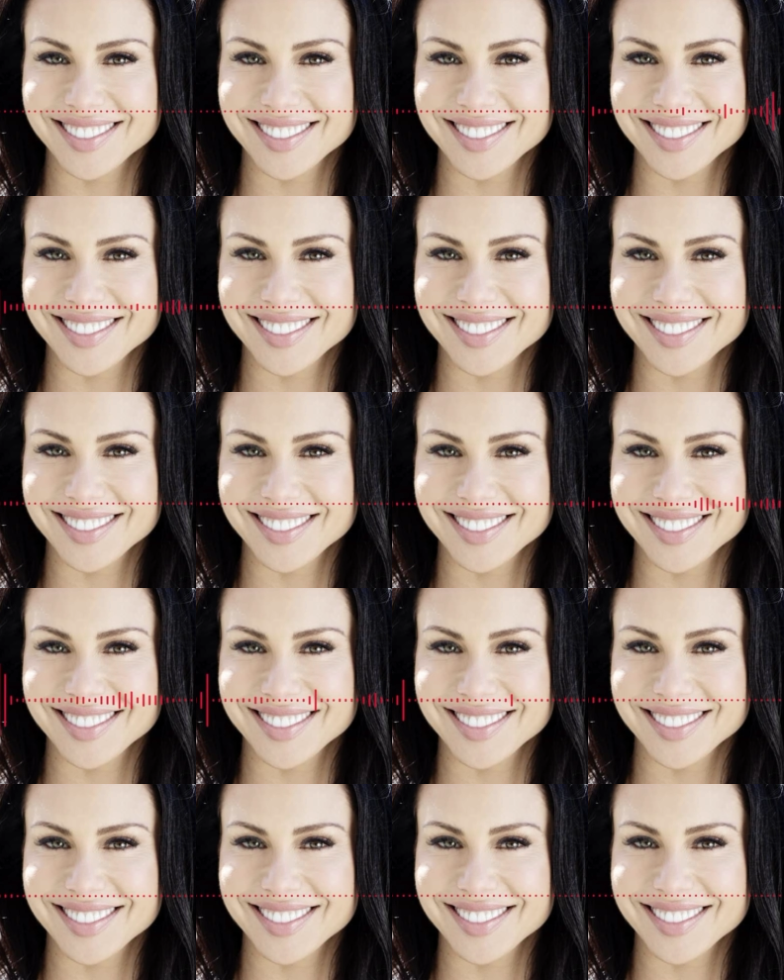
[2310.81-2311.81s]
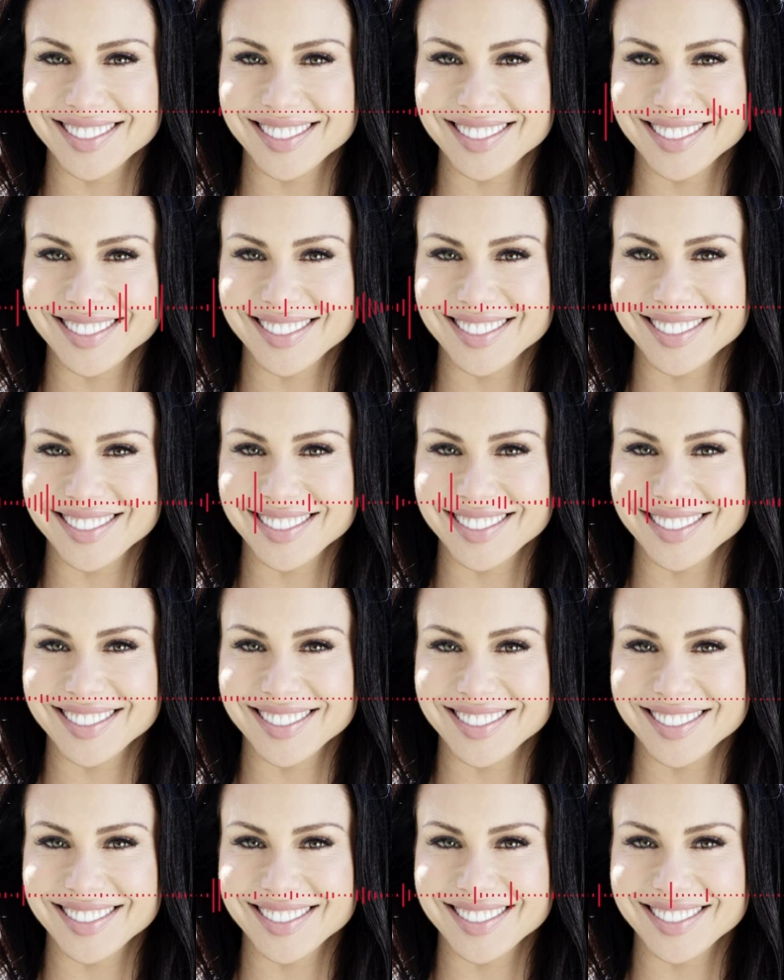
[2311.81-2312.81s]
So those, you know, and
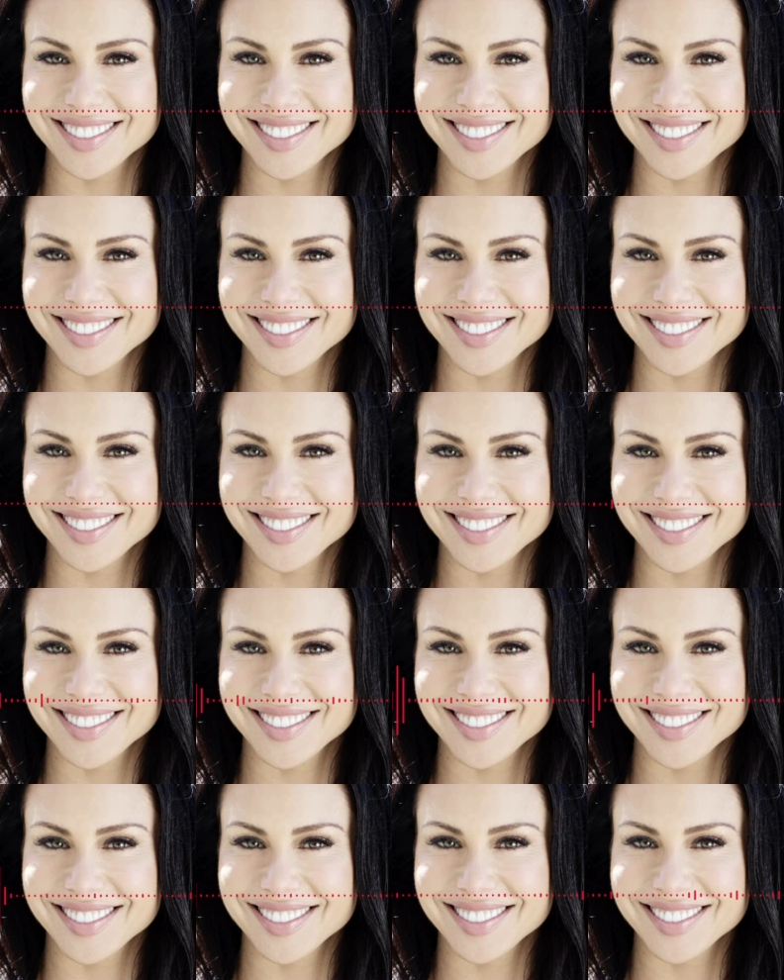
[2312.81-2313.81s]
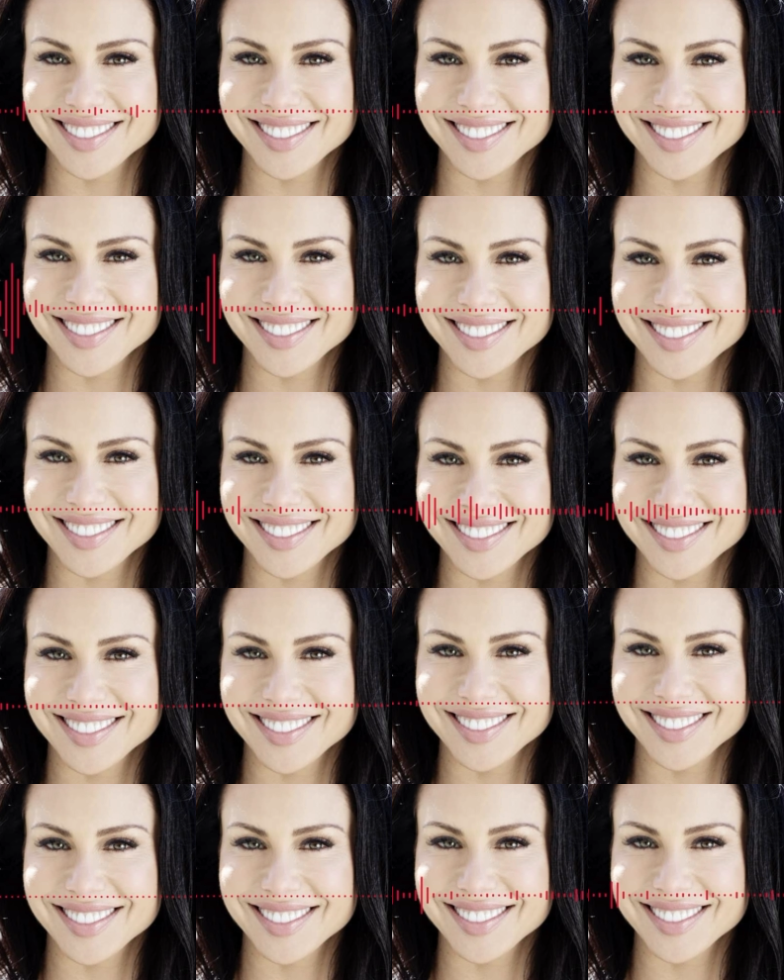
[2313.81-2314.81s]
then so the individuals, and
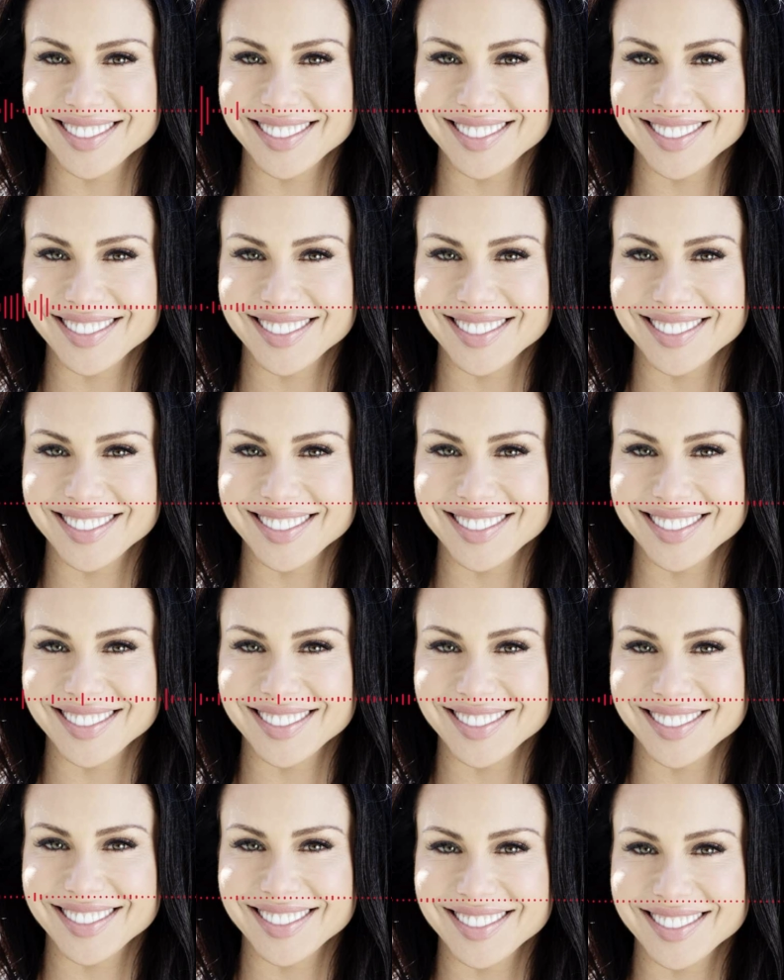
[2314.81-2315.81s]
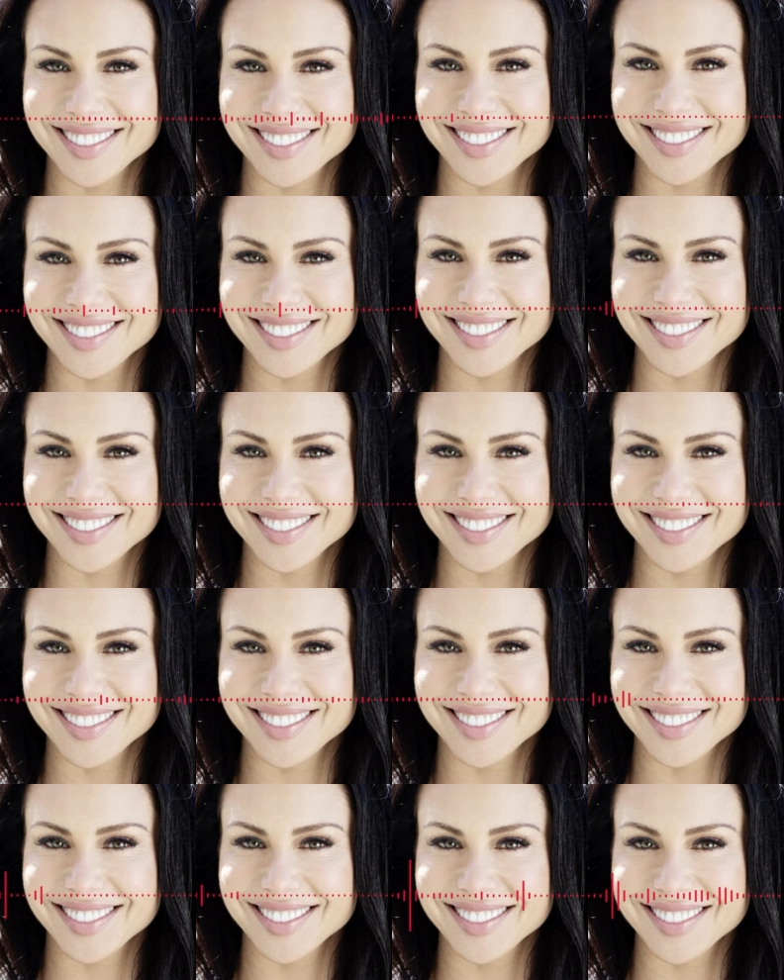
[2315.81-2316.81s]
again, like I said, it's money and then it's
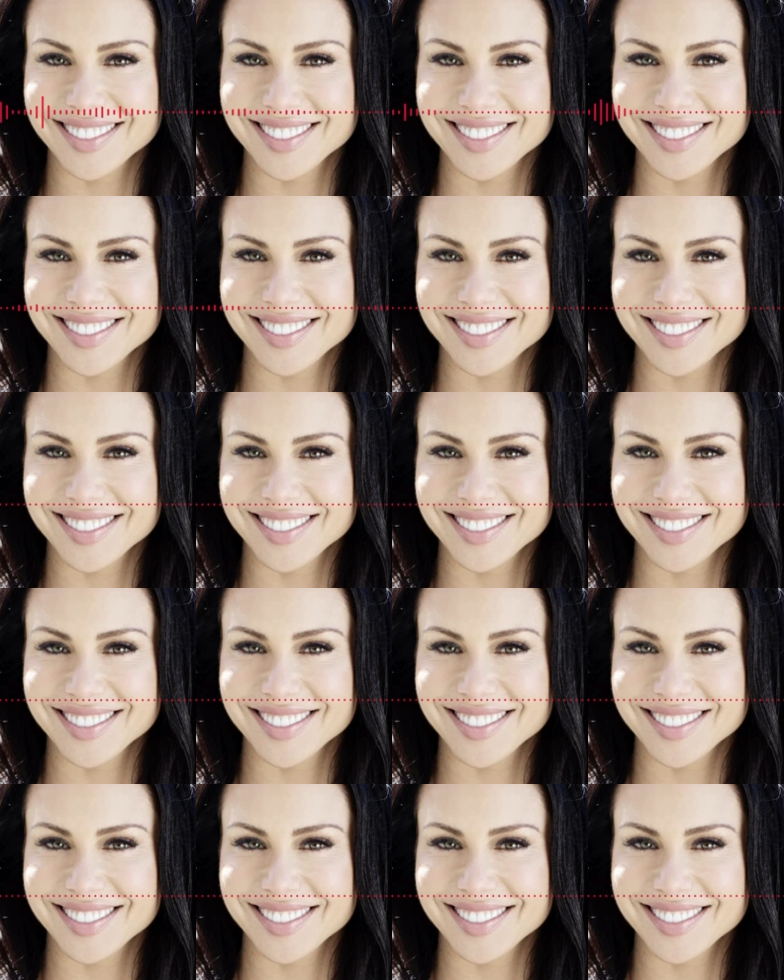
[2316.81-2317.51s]
animal welfare.